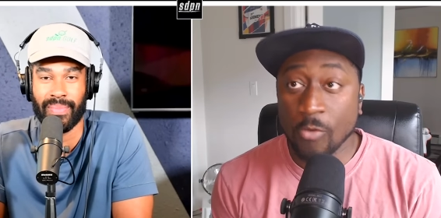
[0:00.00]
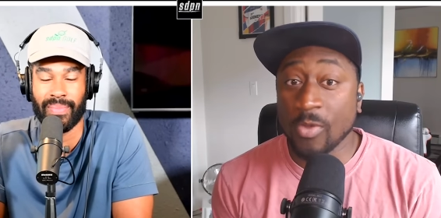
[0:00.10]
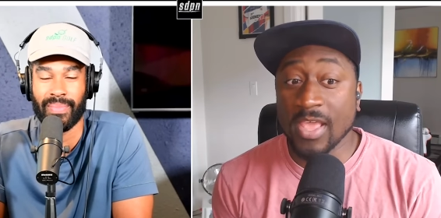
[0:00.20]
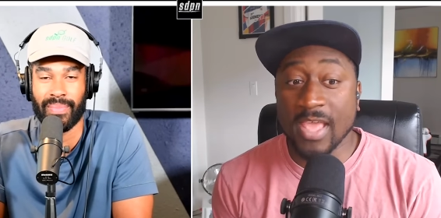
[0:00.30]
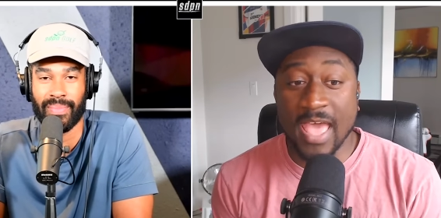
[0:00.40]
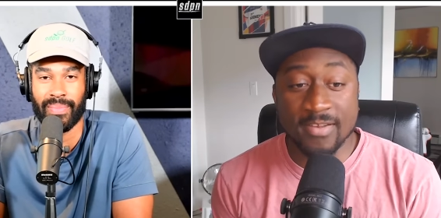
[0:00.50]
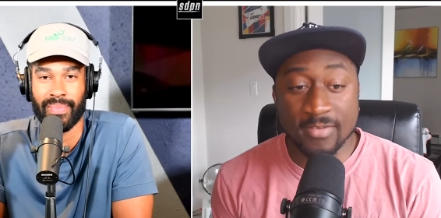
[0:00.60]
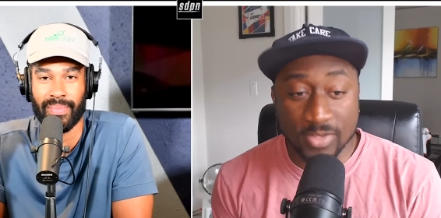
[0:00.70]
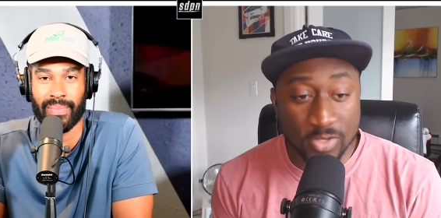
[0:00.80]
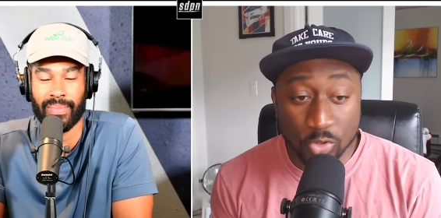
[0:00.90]
Speaker 1: We
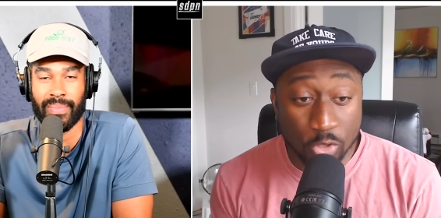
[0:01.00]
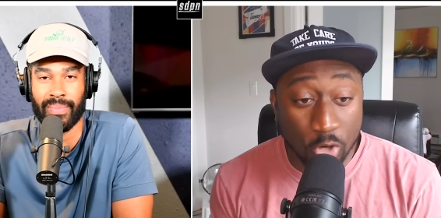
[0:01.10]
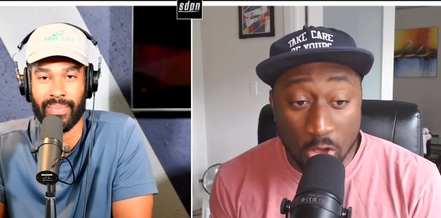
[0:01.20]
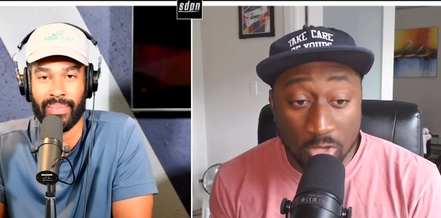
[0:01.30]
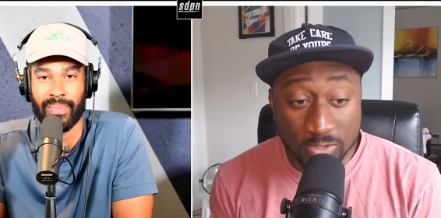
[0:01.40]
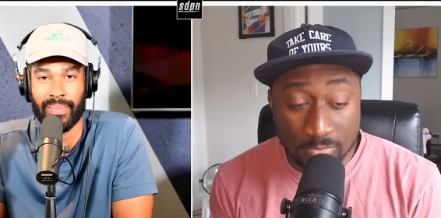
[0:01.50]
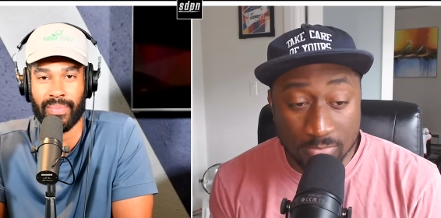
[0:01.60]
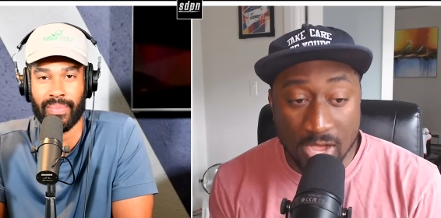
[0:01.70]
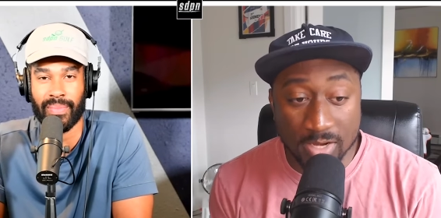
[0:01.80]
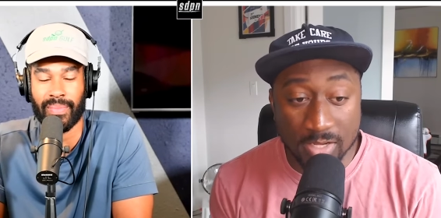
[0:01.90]
had you could call
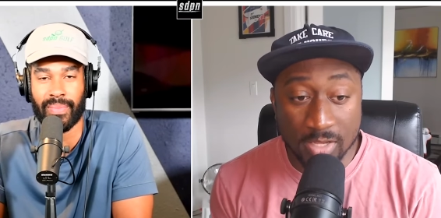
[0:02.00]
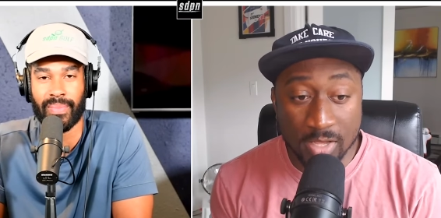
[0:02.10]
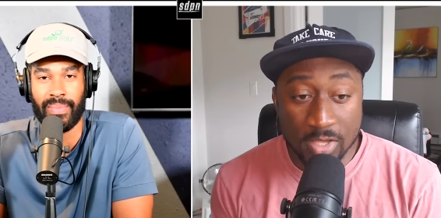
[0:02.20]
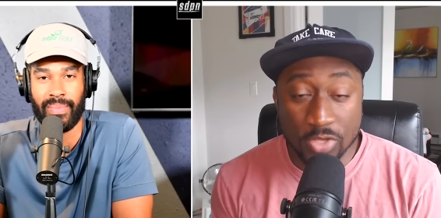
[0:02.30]
somebody.